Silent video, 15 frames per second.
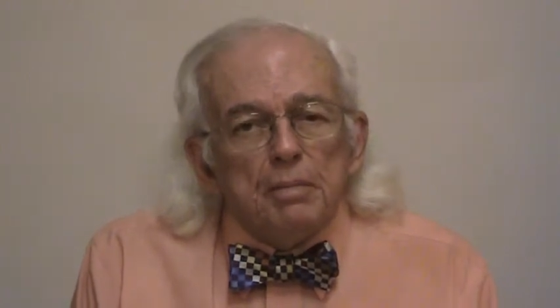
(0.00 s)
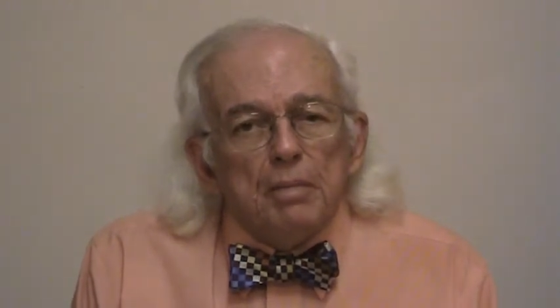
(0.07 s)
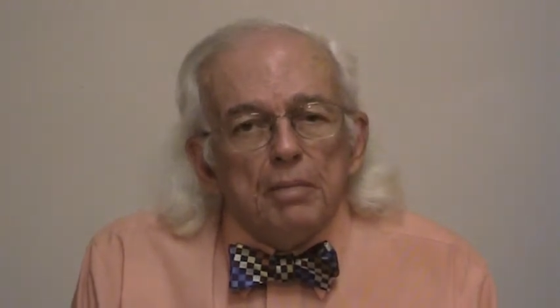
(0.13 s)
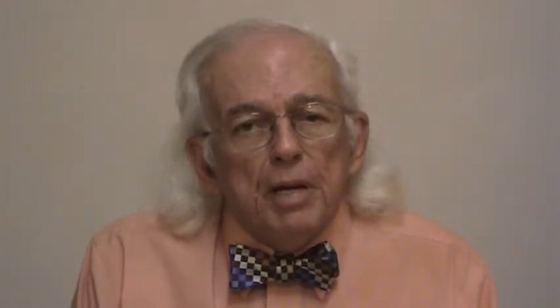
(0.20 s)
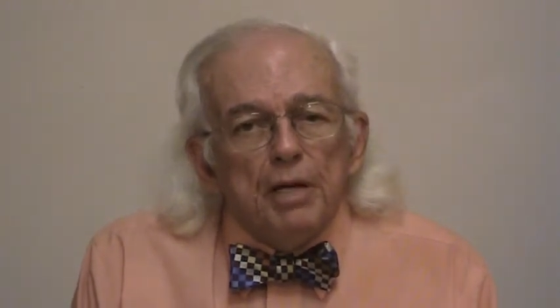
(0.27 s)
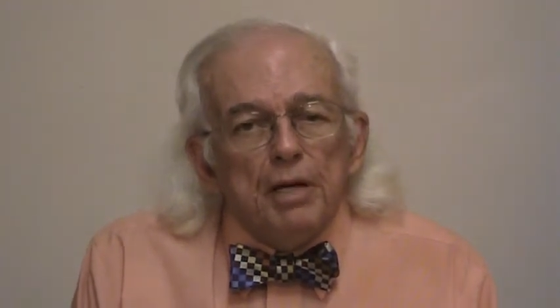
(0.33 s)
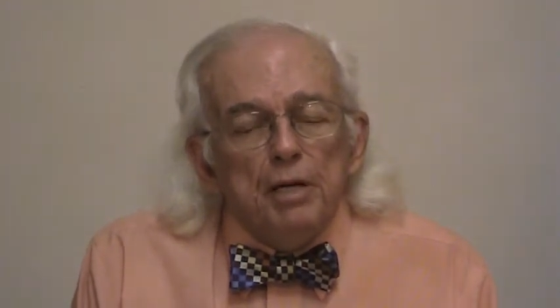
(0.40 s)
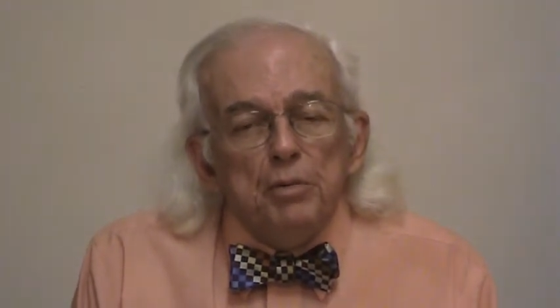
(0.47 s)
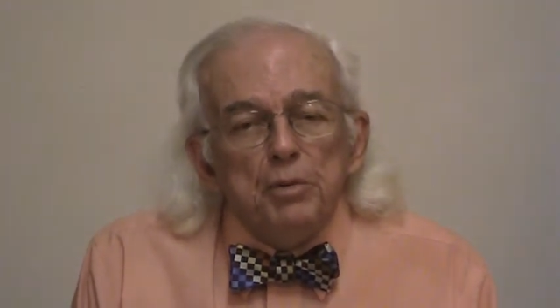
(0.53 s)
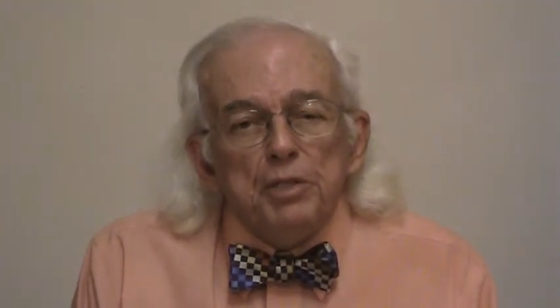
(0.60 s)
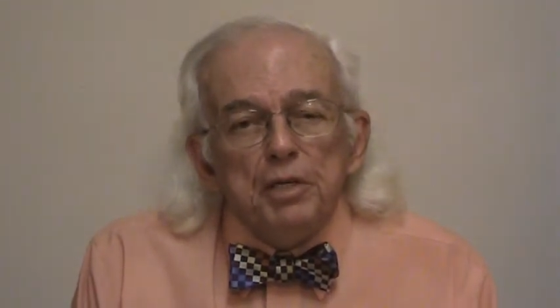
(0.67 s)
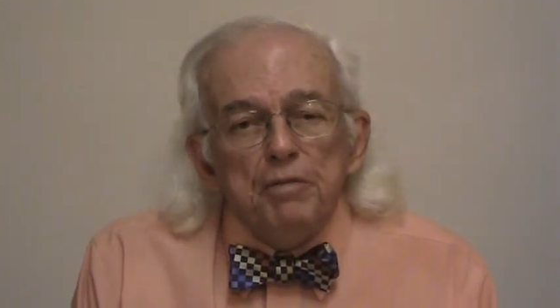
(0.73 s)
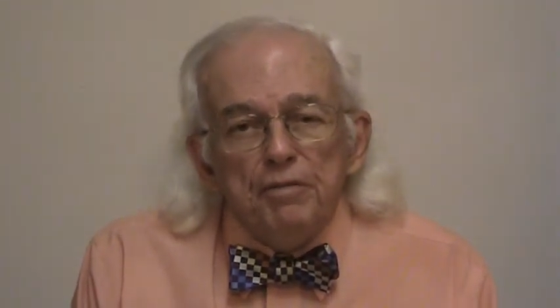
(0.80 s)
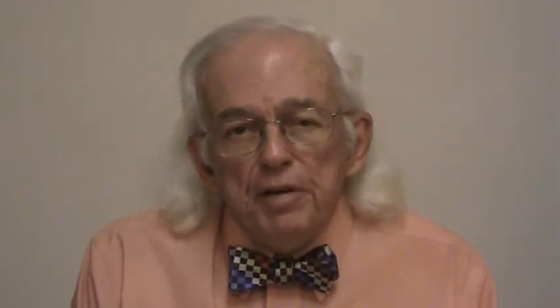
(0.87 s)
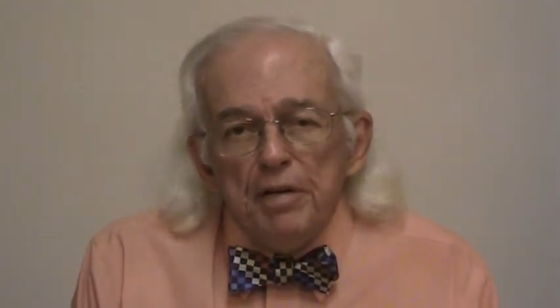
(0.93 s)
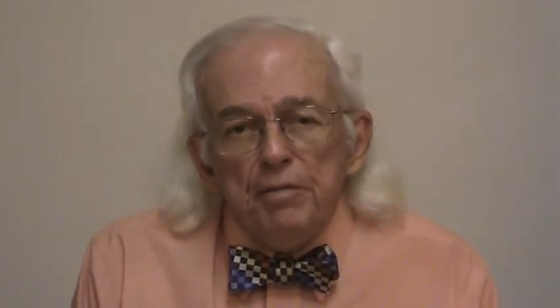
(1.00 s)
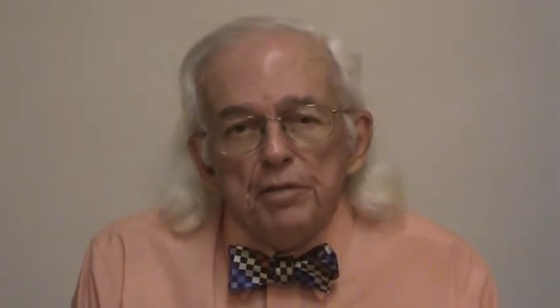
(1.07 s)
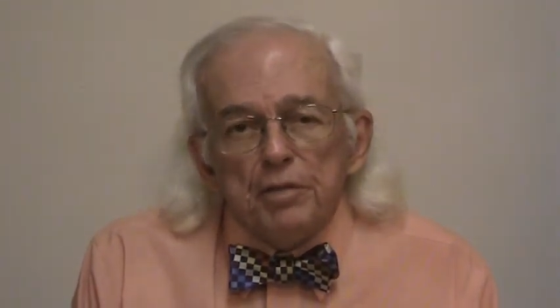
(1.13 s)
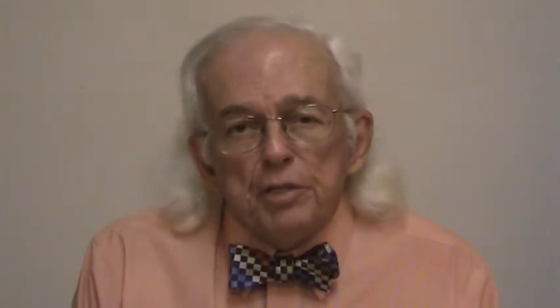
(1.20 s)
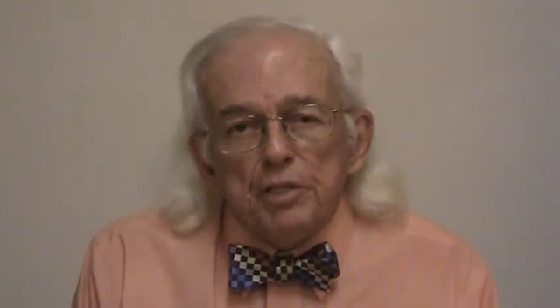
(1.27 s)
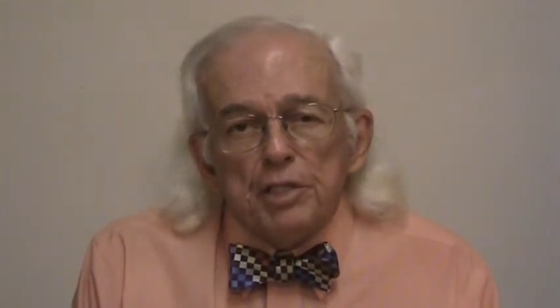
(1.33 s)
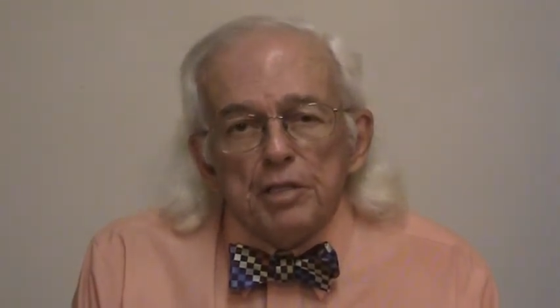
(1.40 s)
that he was in favor of
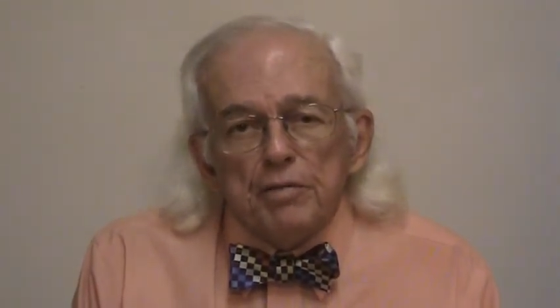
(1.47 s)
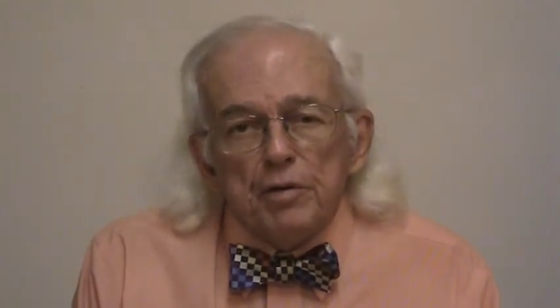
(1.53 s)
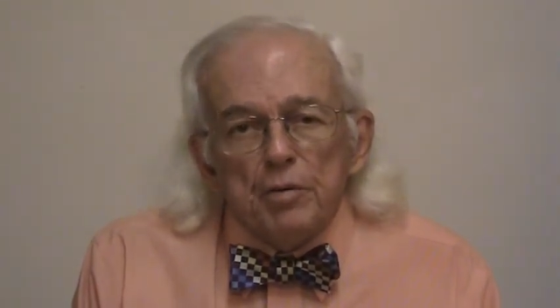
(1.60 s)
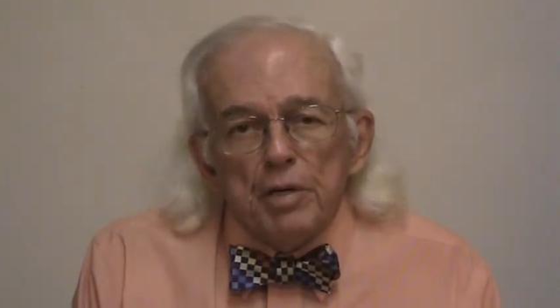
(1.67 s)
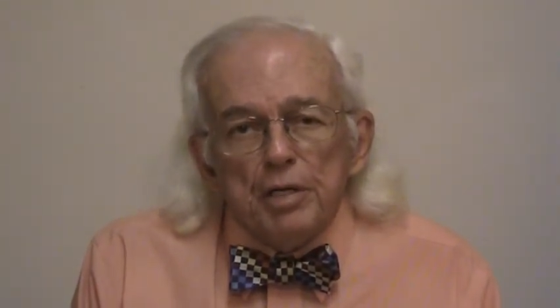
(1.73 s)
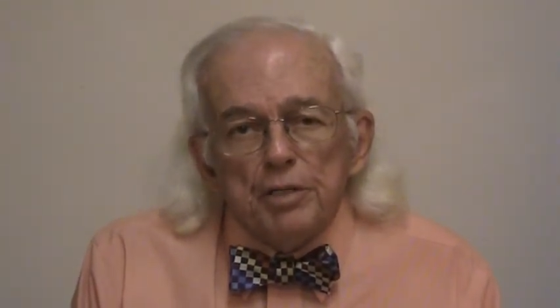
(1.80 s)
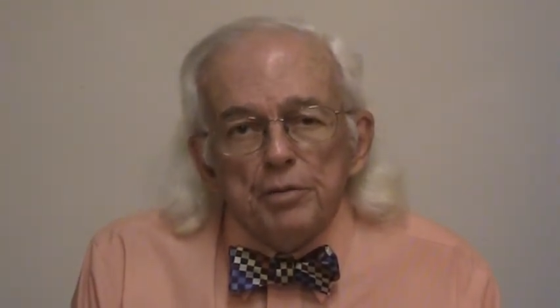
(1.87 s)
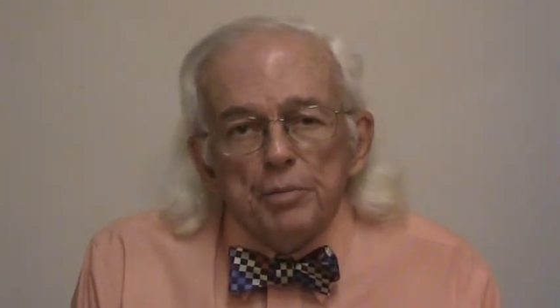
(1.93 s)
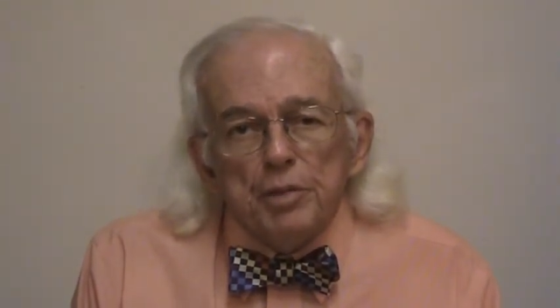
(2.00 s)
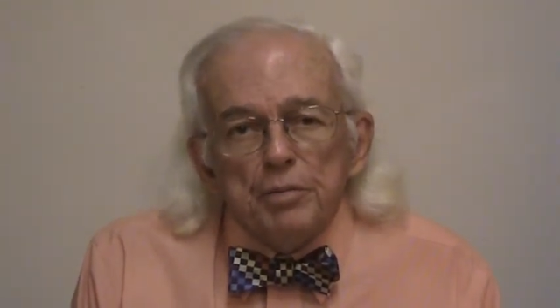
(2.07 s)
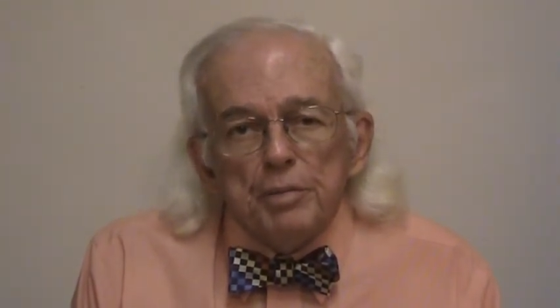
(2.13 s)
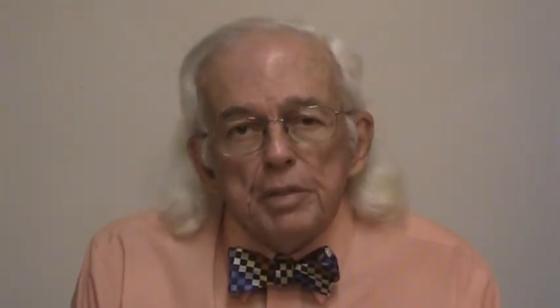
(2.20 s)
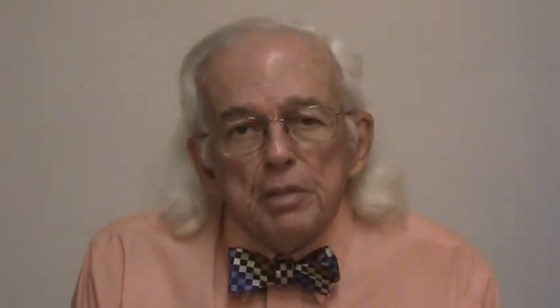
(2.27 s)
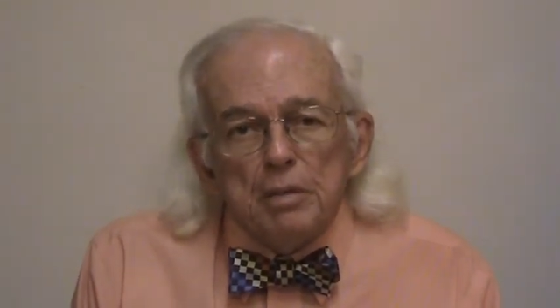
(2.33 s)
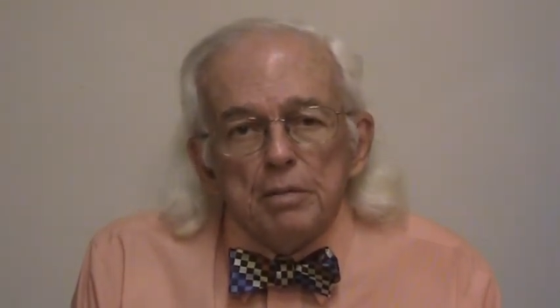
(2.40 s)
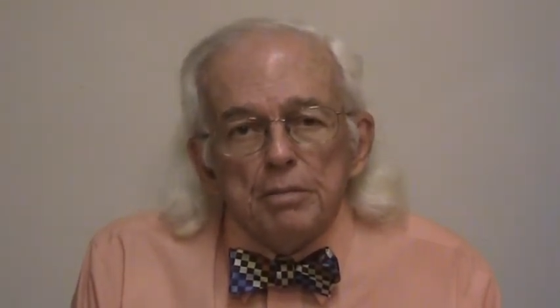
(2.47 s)
the civil rights movement,